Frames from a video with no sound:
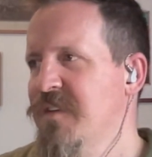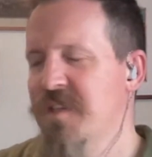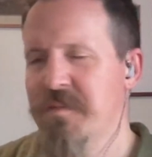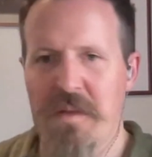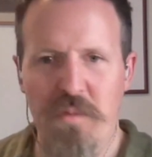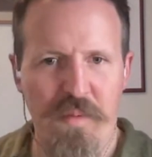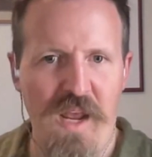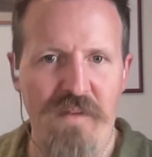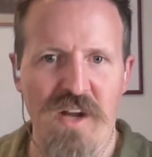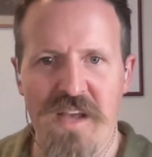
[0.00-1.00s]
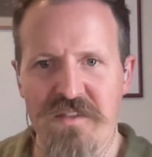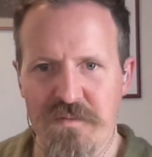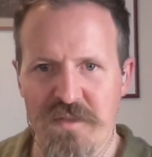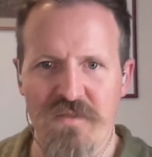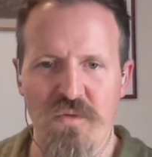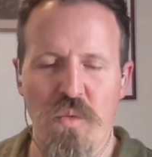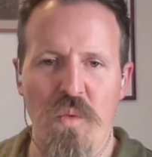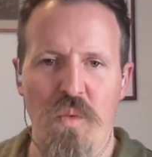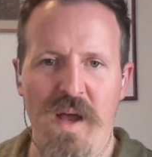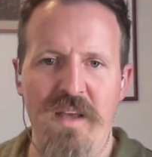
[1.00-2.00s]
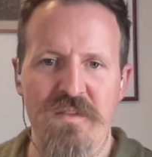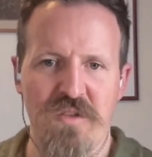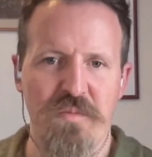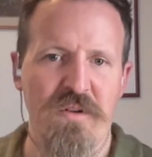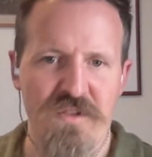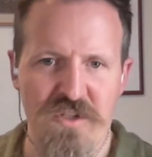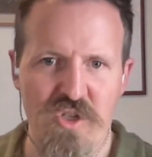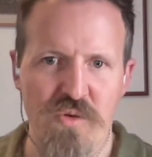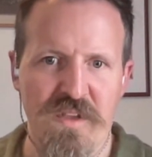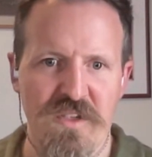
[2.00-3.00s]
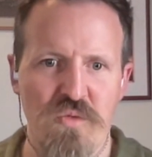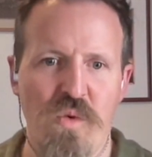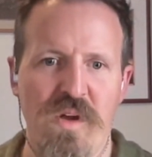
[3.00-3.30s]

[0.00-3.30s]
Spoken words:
some type of behavior, to ask themselves, why is this person doing this?